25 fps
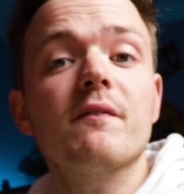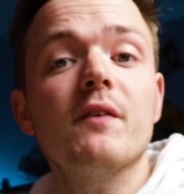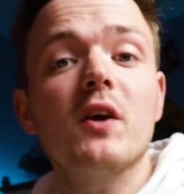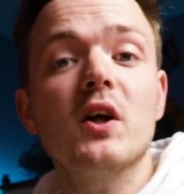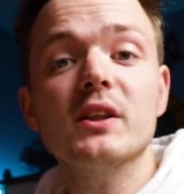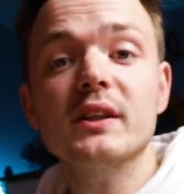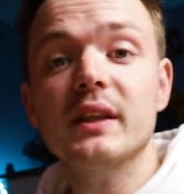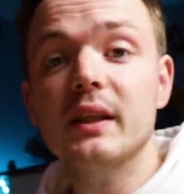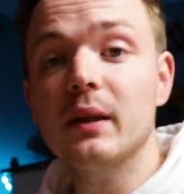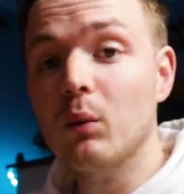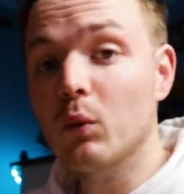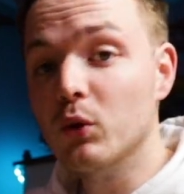the
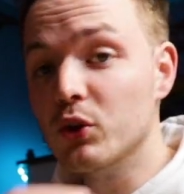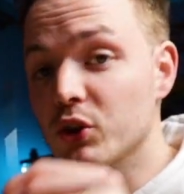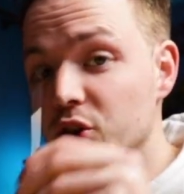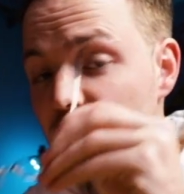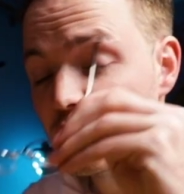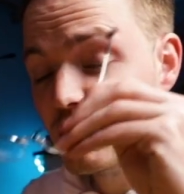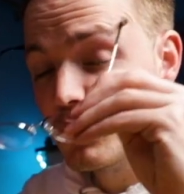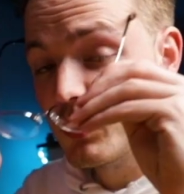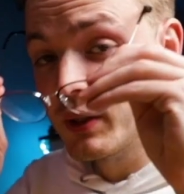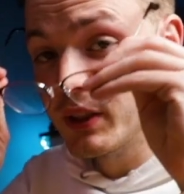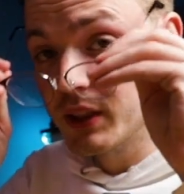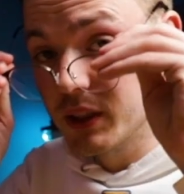first thing you want to
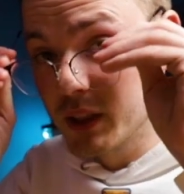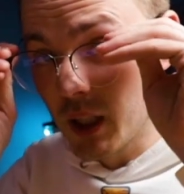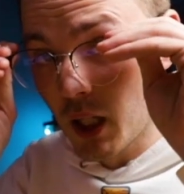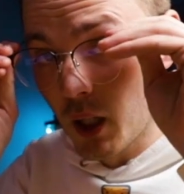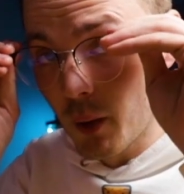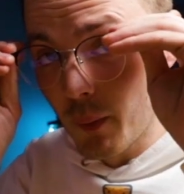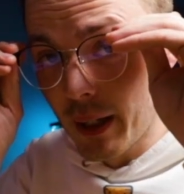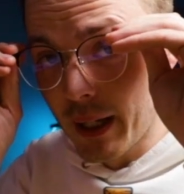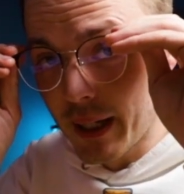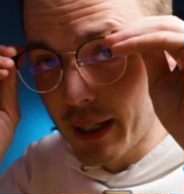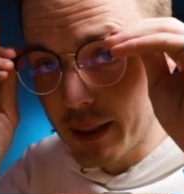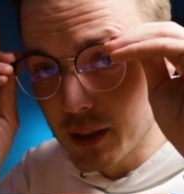do is
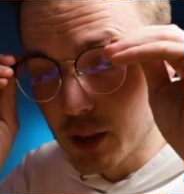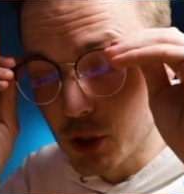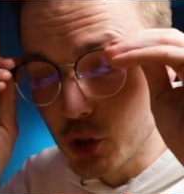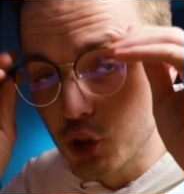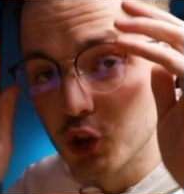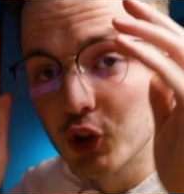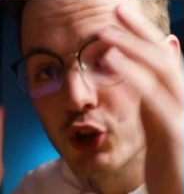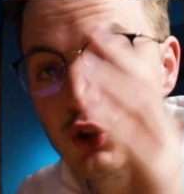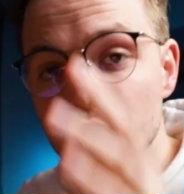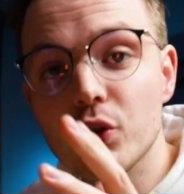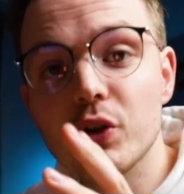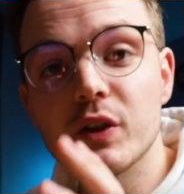go ahead
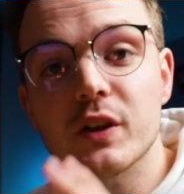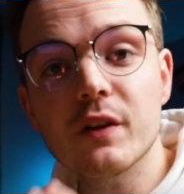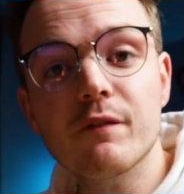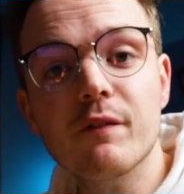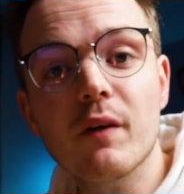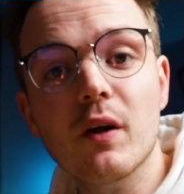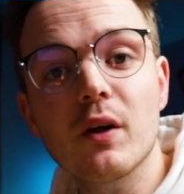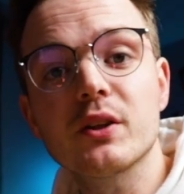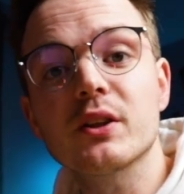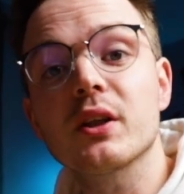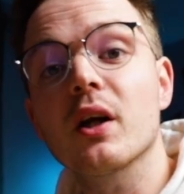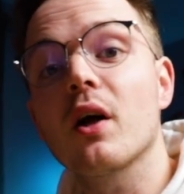and choose a
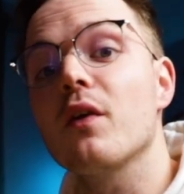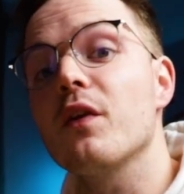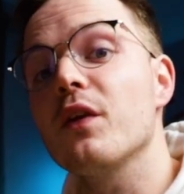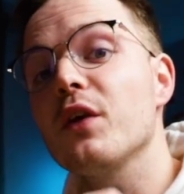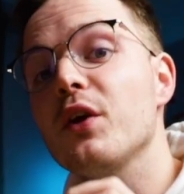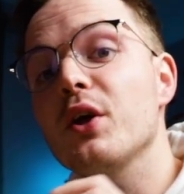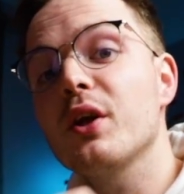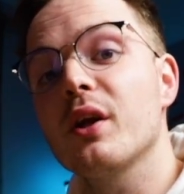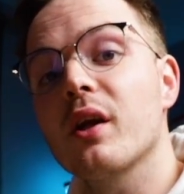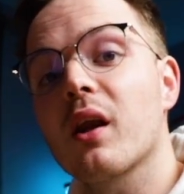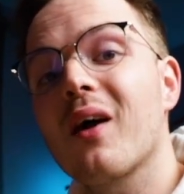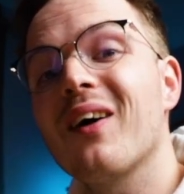photo that
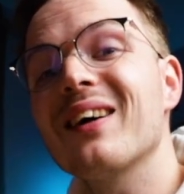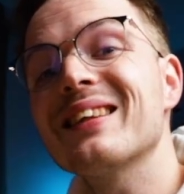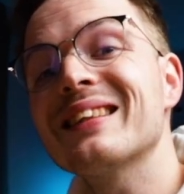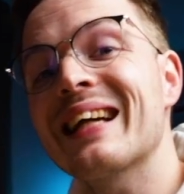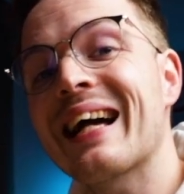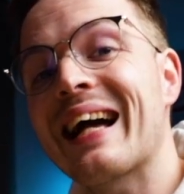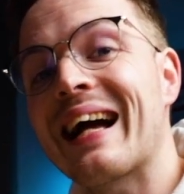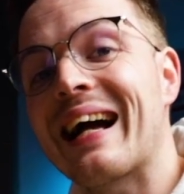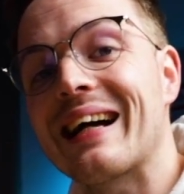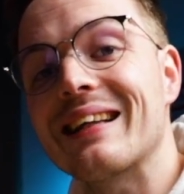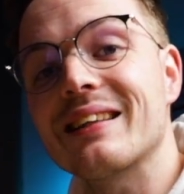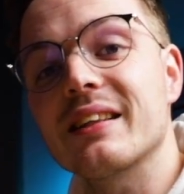you'd like
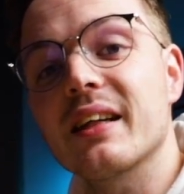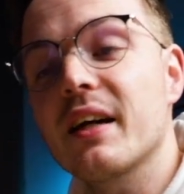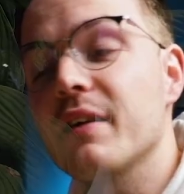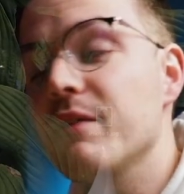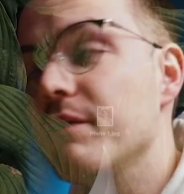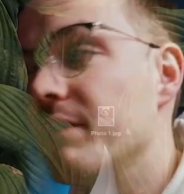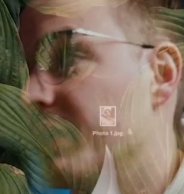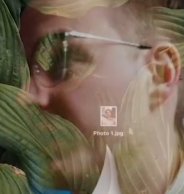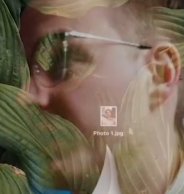to add a